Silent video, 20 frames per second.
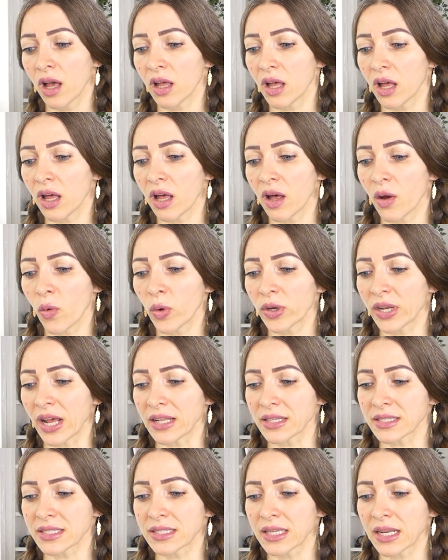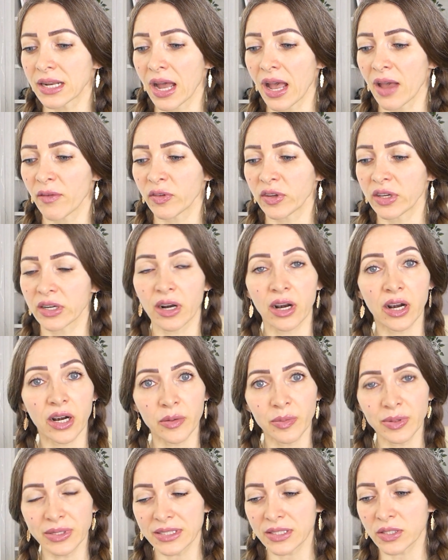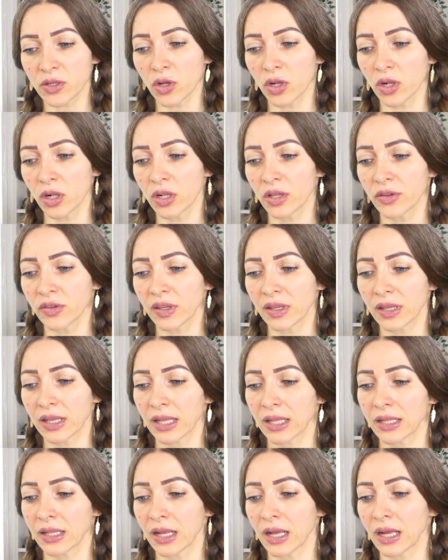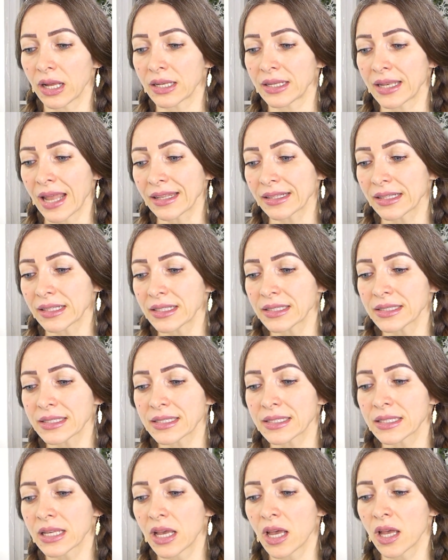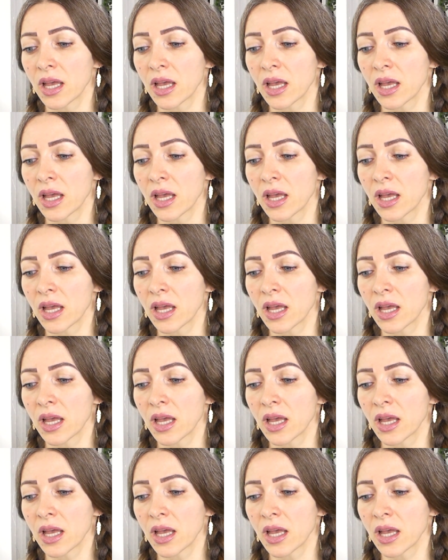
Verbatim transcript: Uh, what else? Then I have here herbal salt, uh, nettles,